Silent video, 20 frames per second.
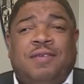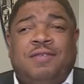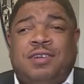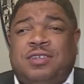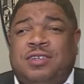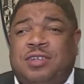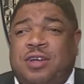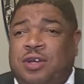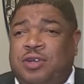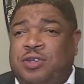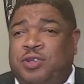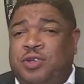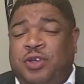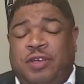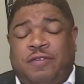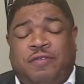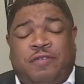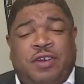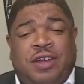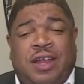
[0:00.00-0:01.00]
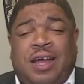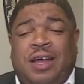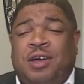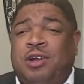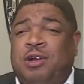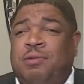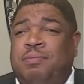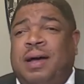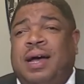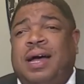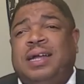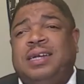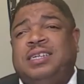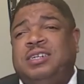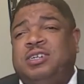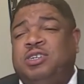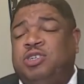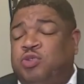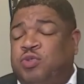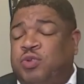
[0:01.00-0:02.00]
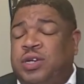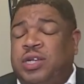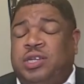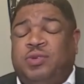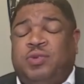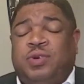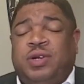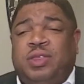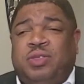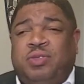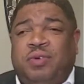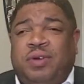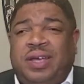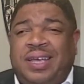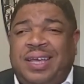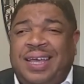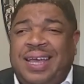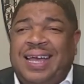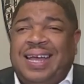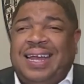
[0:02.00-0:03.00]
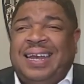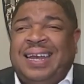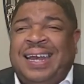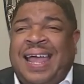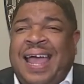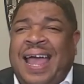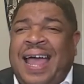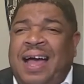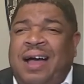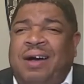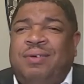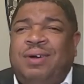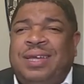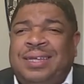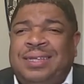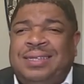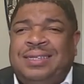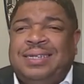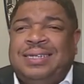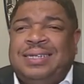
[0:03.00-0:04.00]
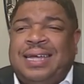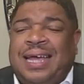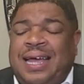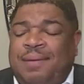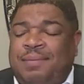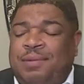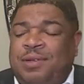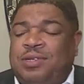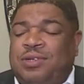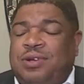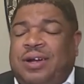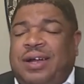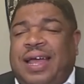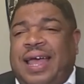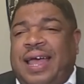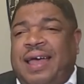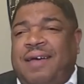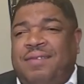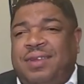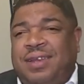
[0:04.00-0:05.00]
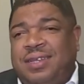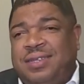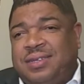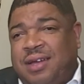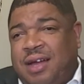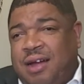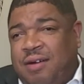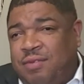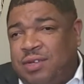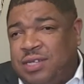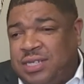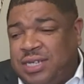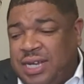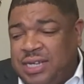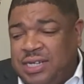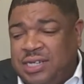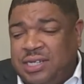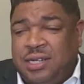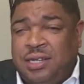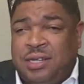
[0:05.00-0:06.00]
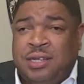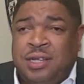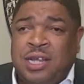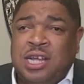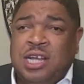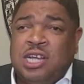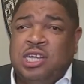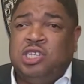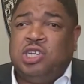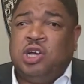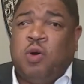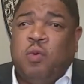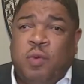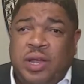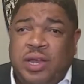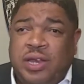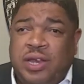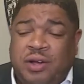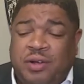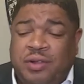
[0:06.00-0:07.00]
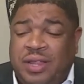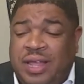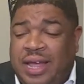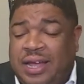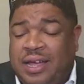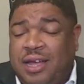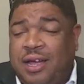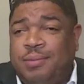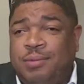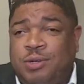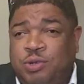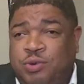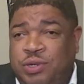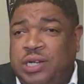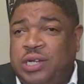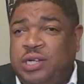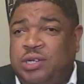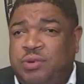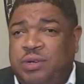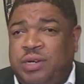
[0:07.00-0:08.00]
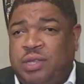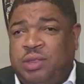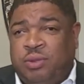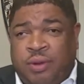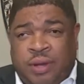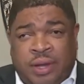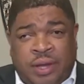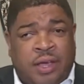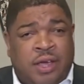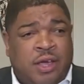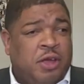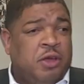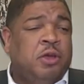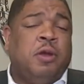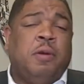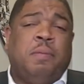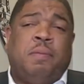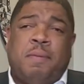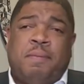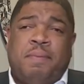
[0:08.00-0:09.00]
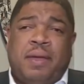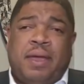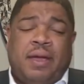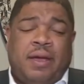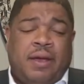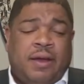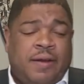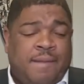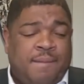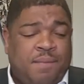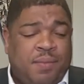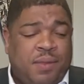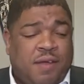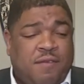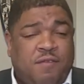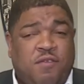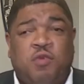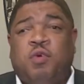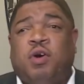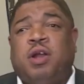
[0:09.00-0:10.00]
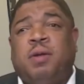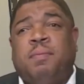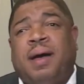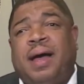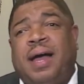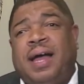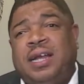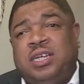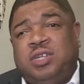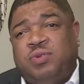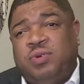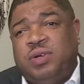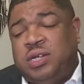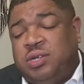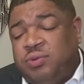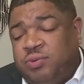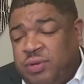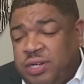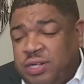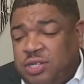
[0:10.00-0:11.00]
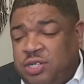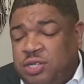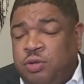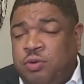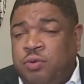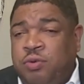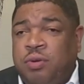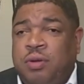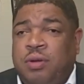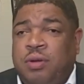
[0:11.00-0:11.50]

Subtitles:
to talk to you. If you're not going to buy until 2023, now is the time to start having these conversations so we know that come 2023, you're prepared. If you want to buy in 2022,